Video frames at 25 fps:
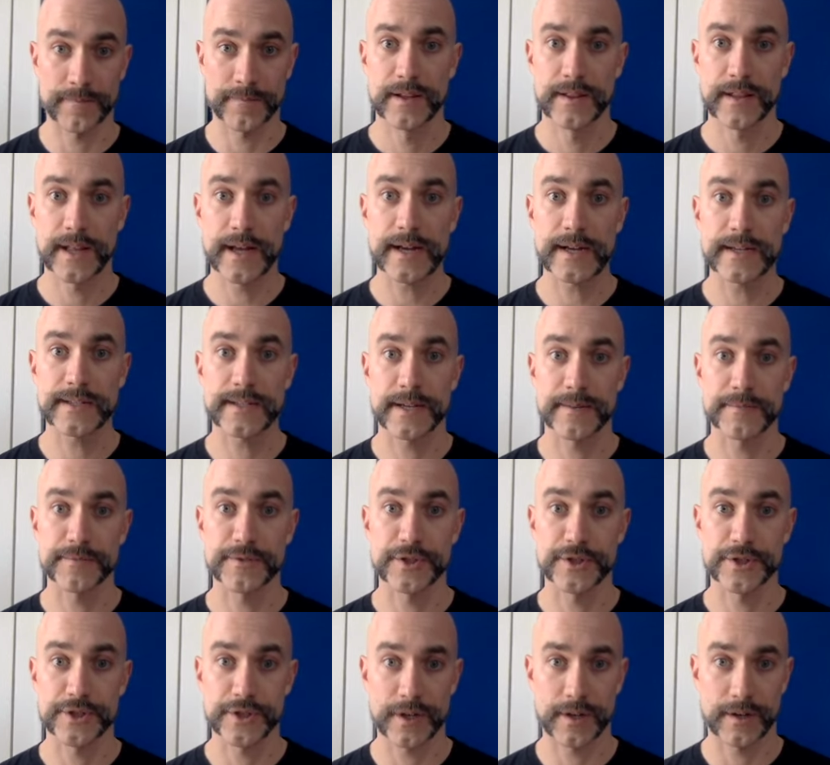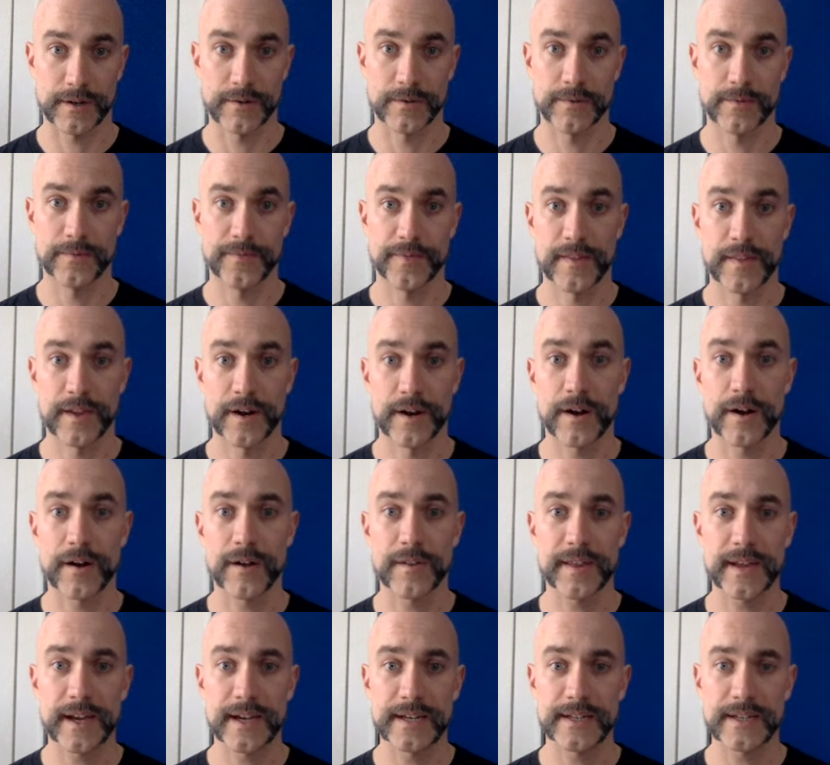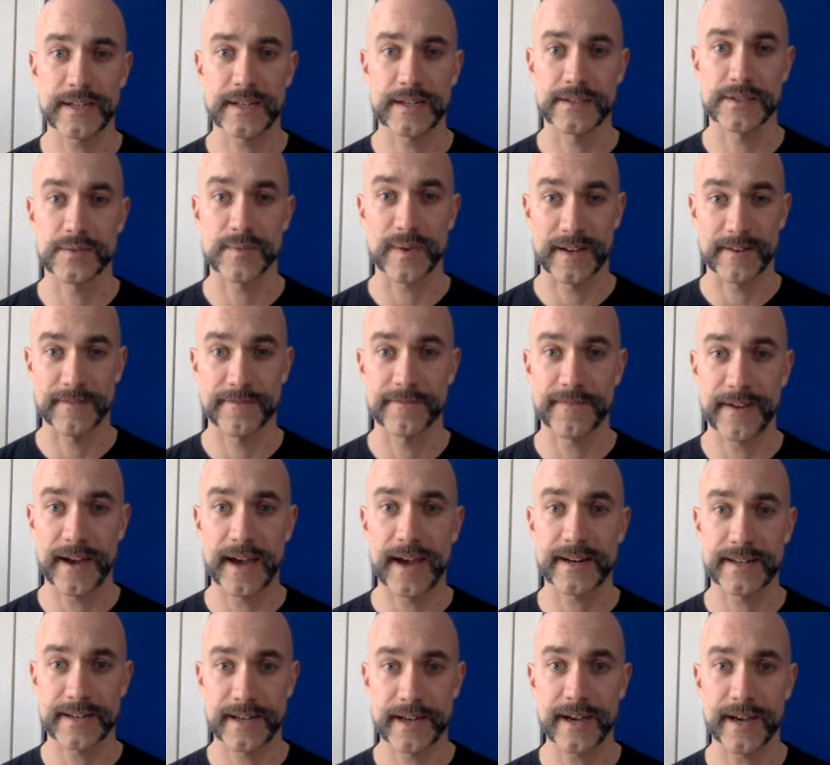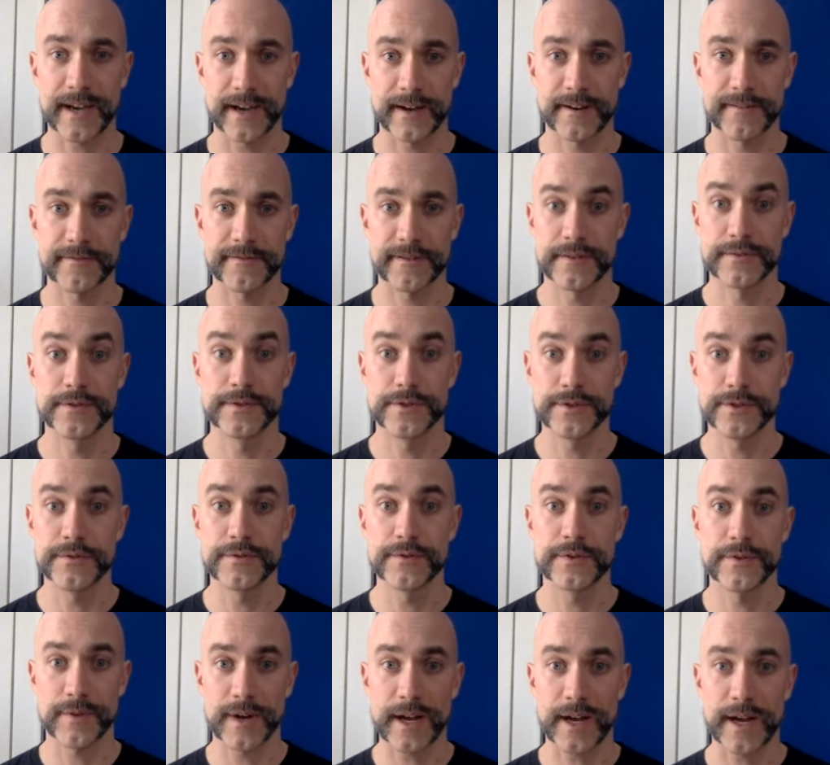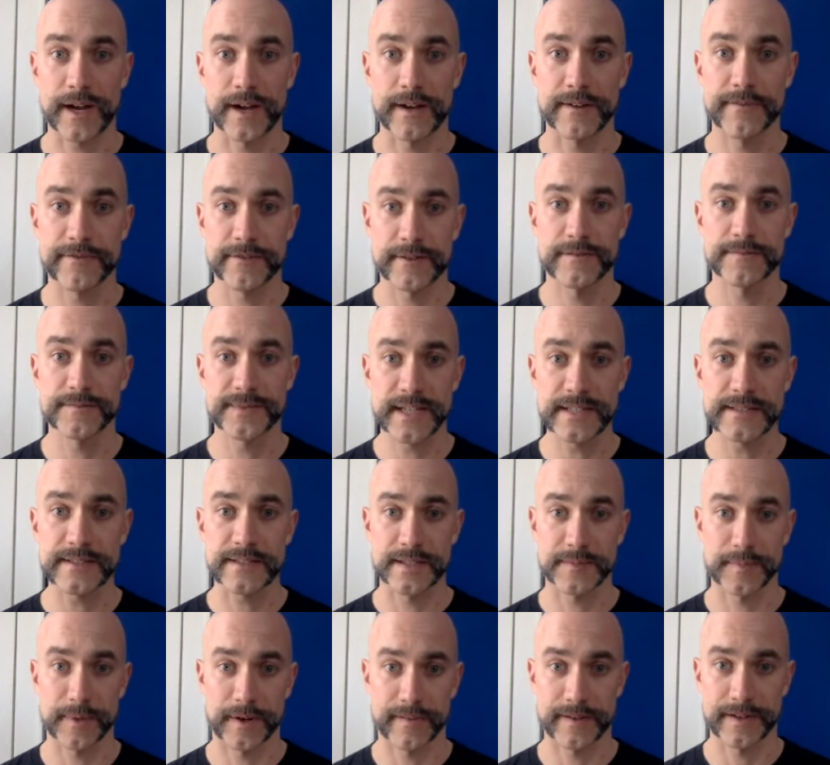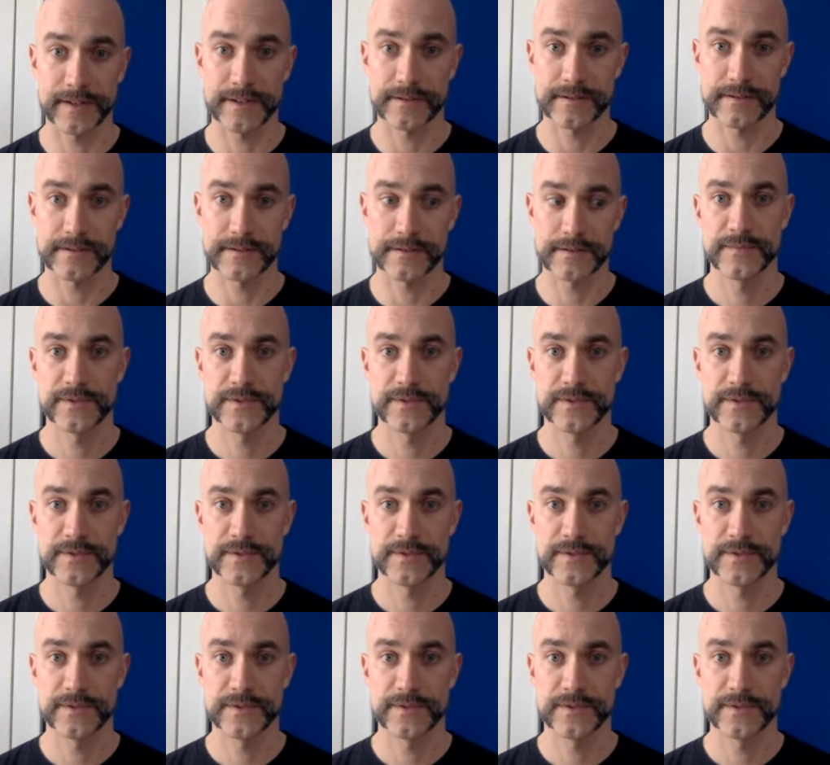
Locke attempts to show that all the ideas we in fact have do derive from sense experience.